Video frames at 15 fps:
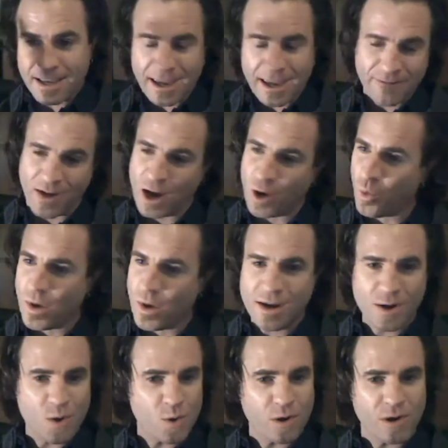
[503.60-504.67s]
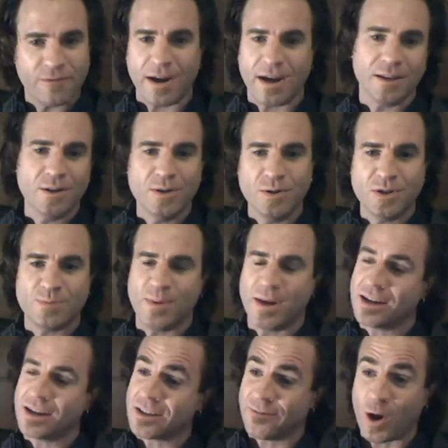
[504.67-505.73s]
if I win or if I lose,
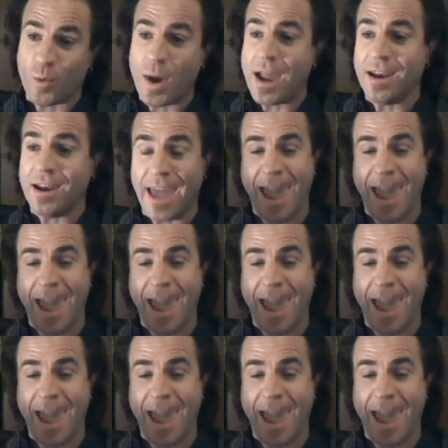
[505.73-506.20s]
because if I win,